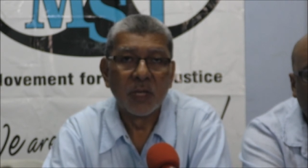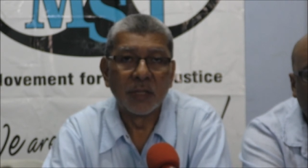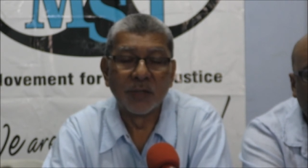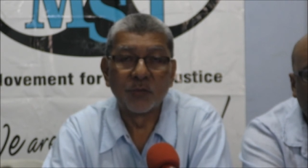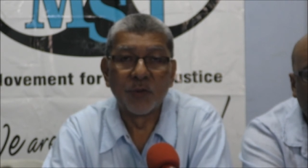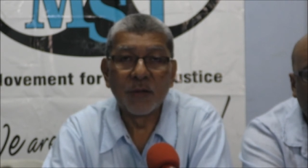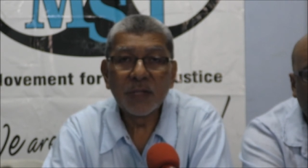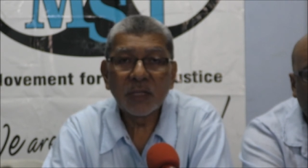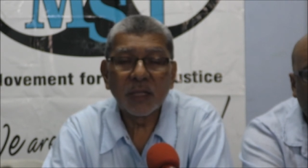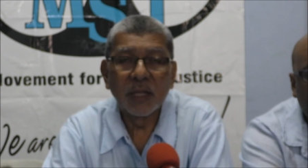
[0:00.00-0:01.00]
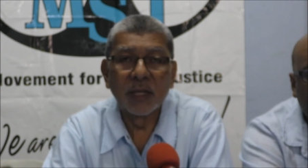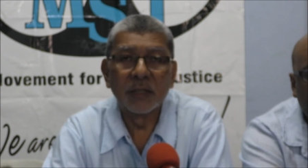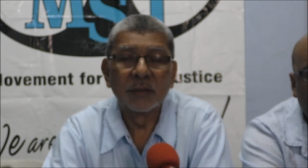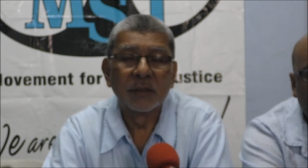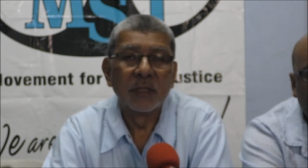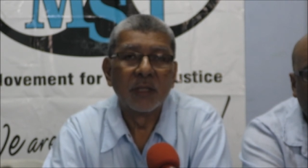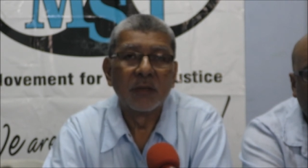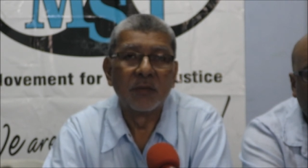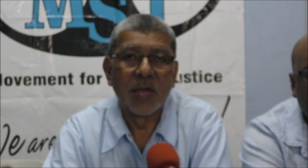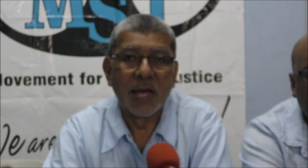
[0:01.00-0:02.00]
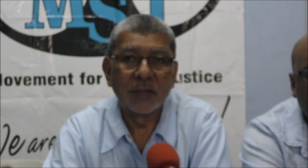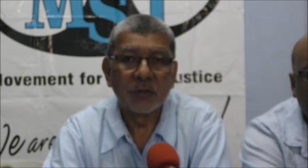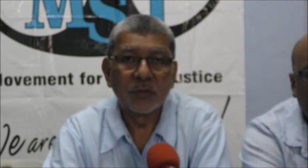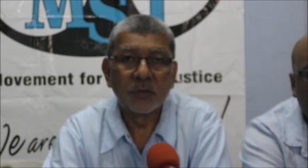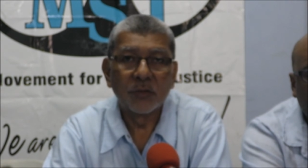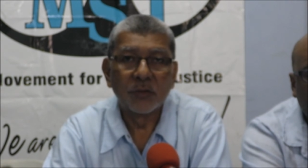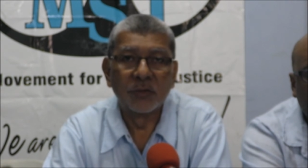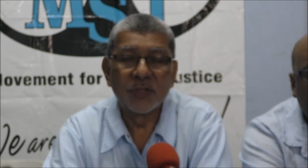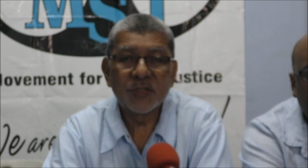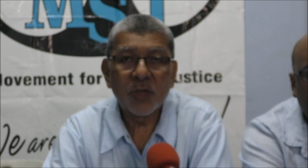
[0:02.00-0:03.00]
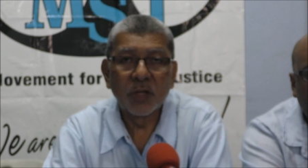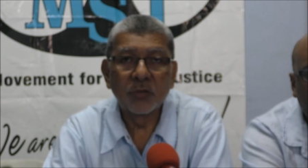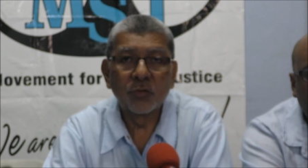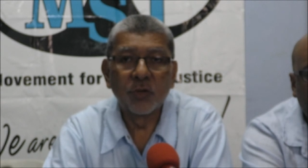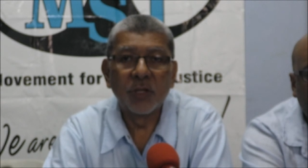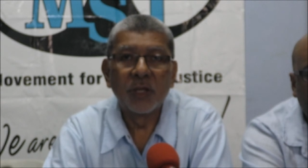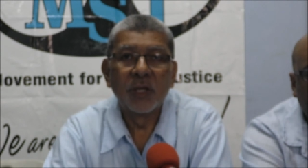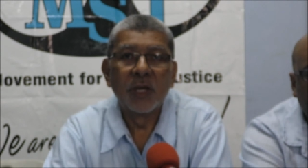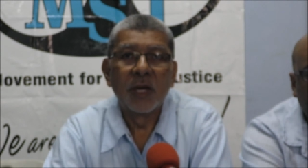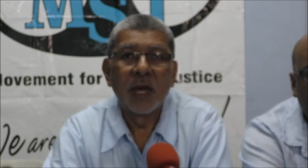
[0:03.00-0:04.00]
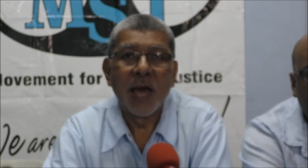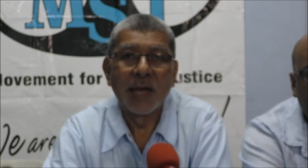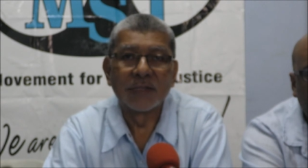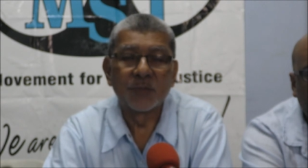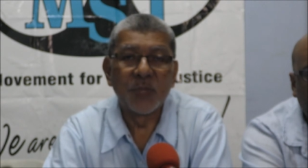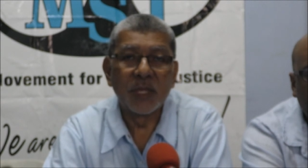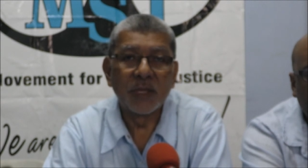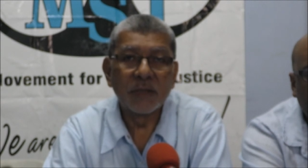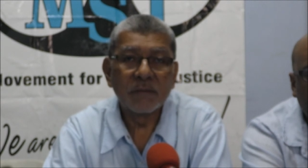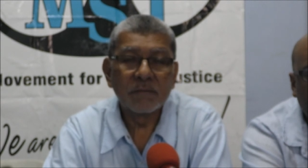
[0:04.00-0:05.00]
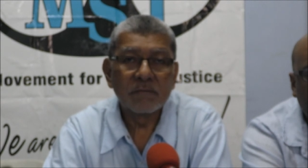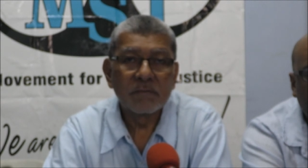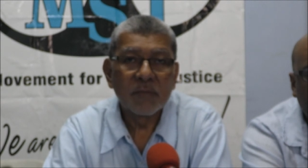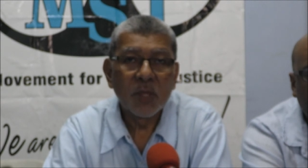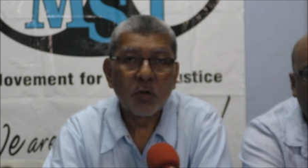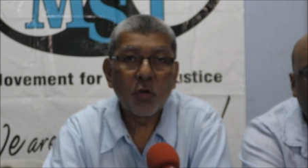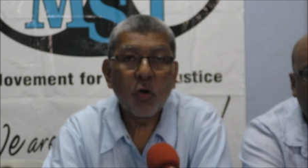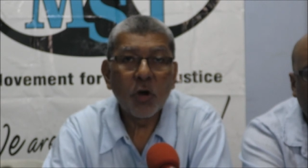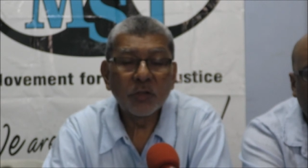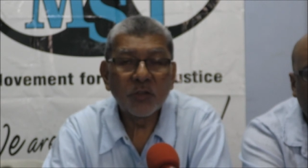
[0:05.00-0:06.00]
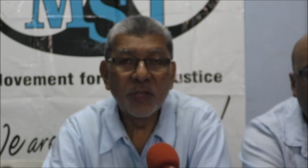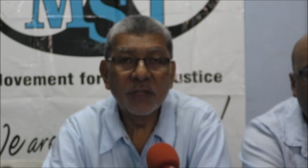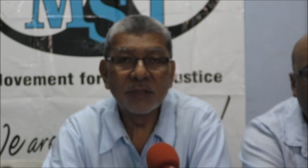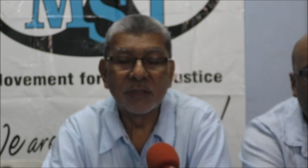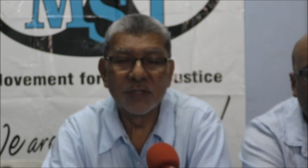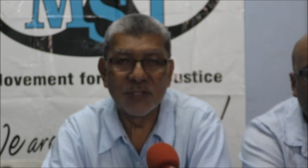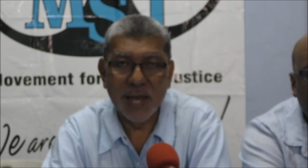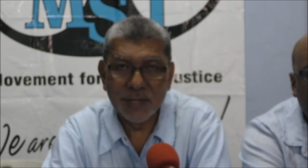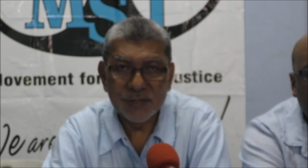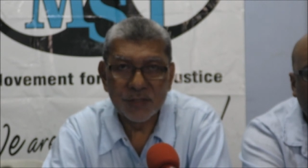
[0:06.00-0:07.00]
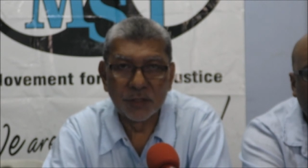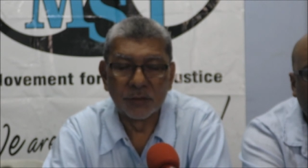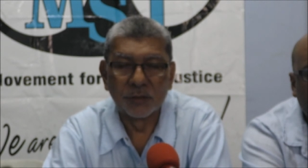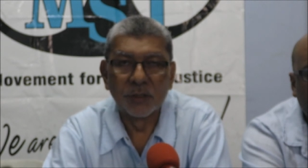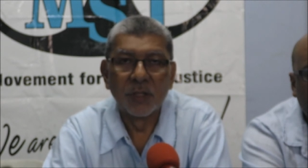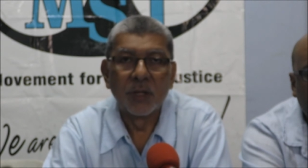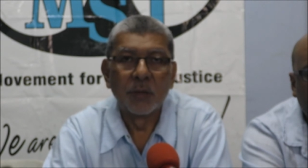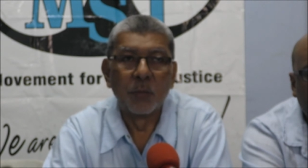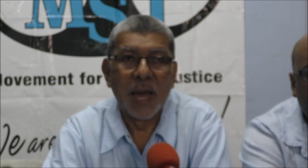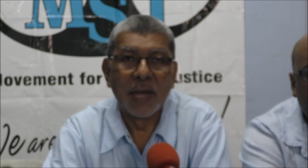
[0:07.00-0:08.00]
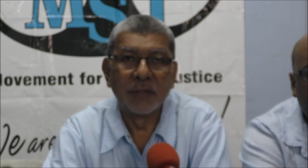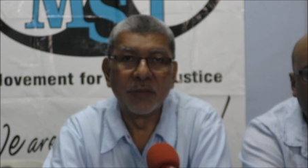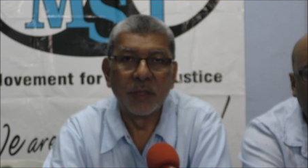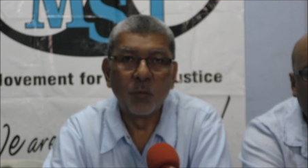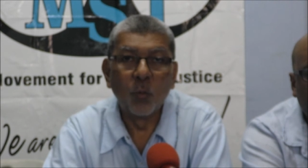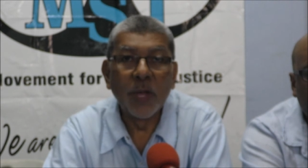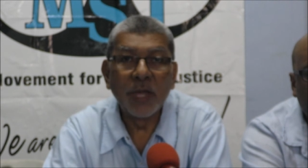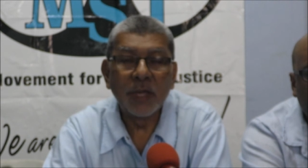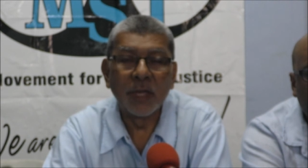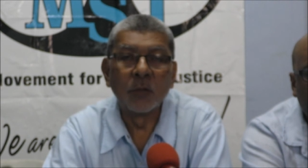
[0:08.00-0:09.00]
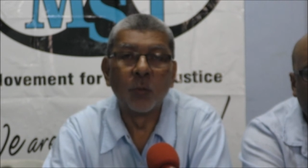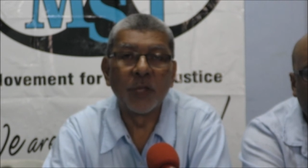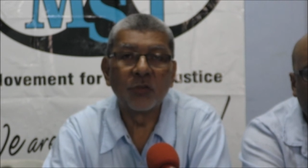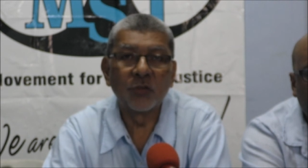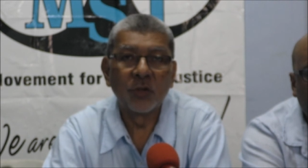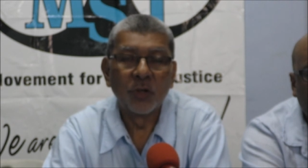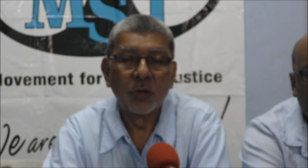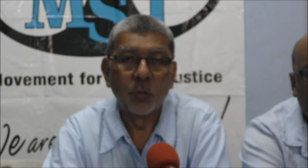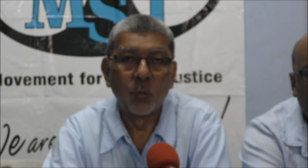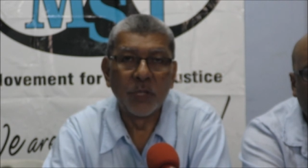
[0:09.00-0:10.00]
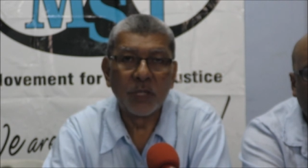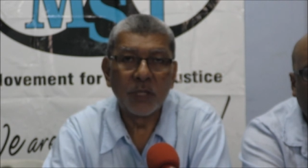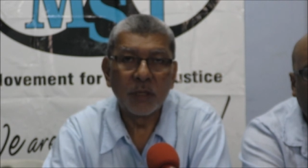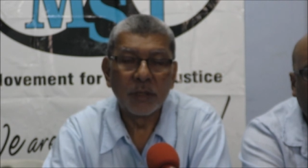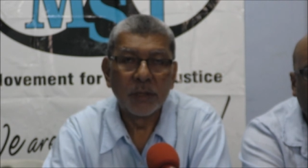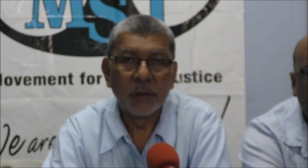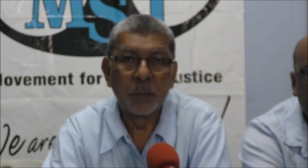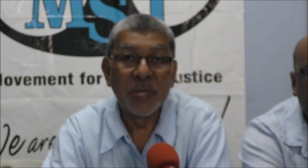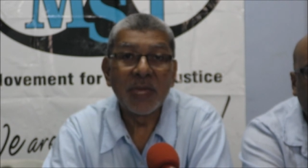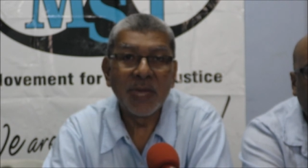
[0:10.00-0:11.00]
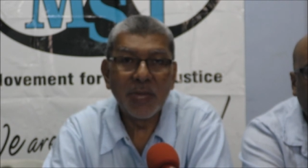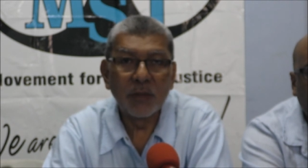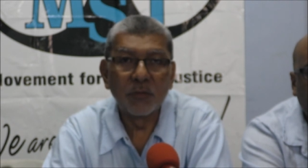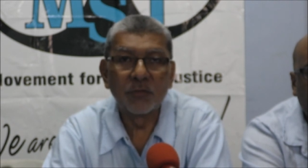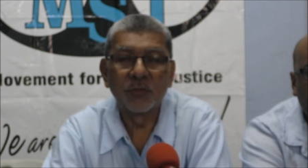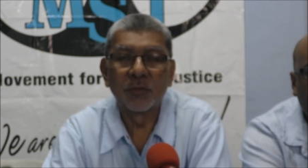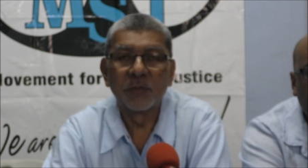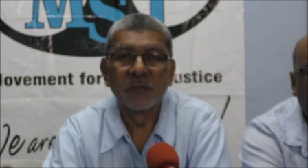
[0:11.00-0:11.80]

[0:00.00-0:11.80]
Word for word: It is very clear that this country has been courting disaster by the way in which we behave